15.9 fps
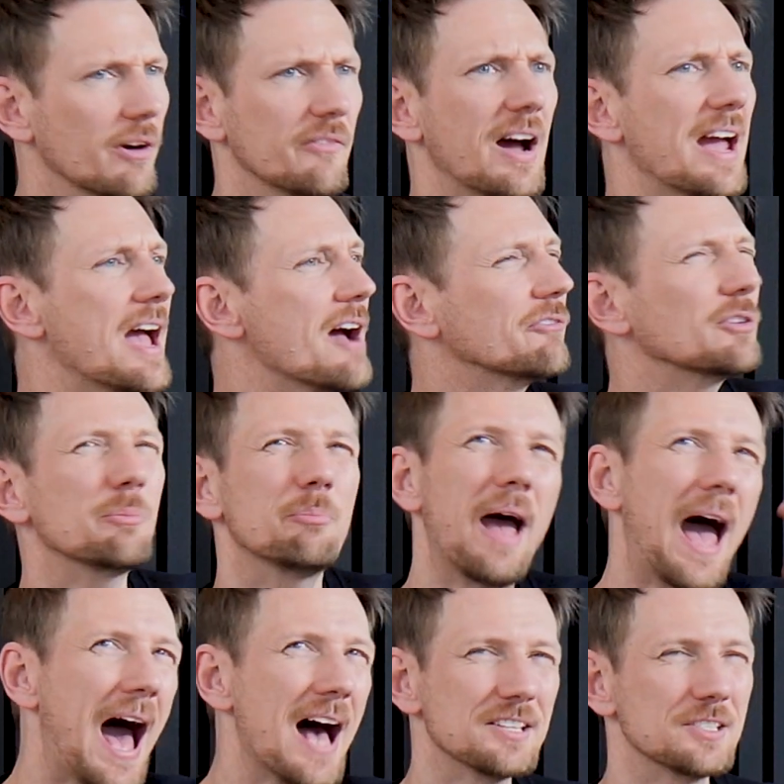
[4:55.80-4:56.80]
have I ever
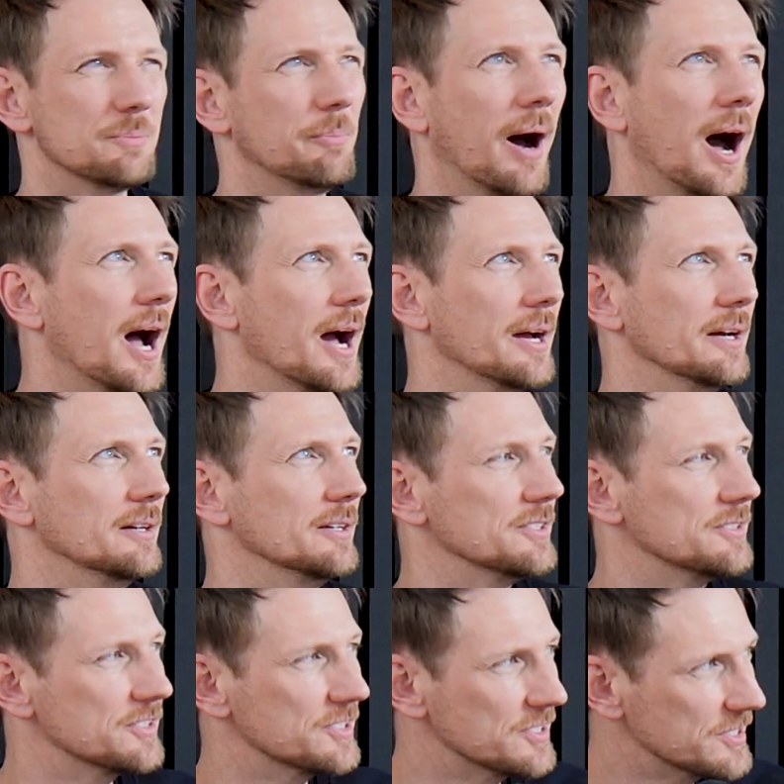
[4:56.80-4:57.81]
passed by a
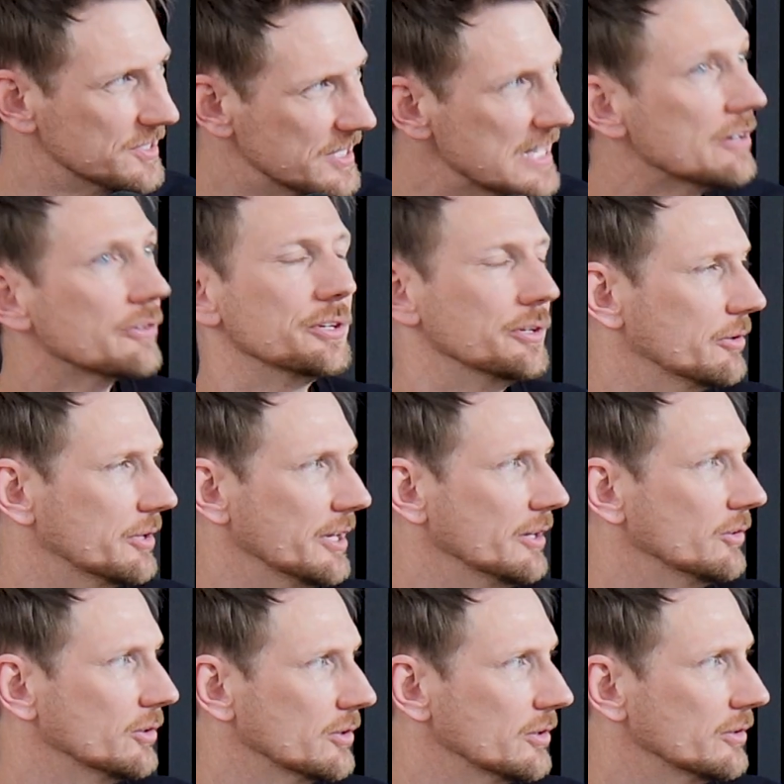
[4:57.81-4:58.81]
serial
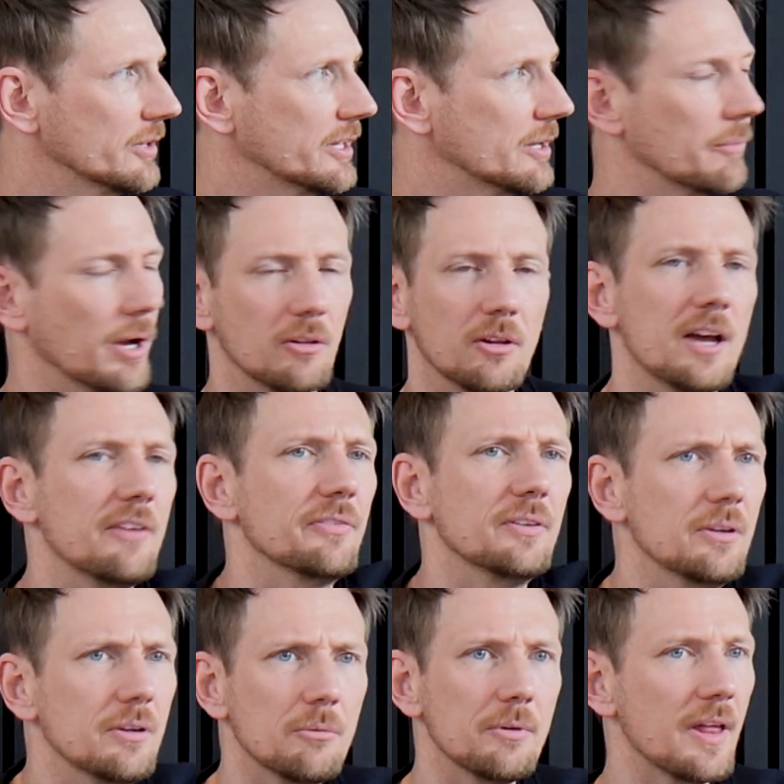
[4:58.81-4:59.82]
killer in my life
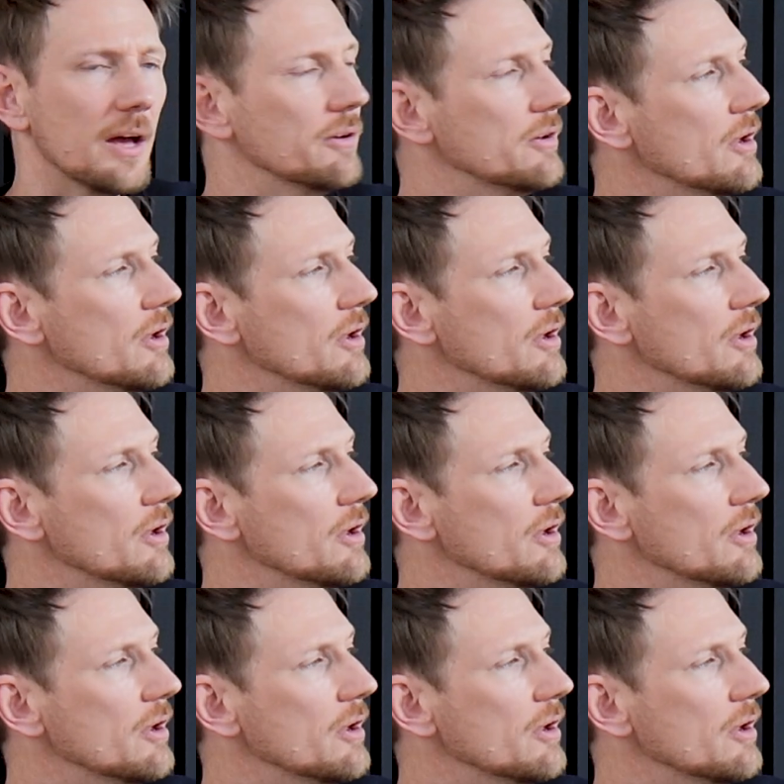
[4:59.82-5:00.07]
and, without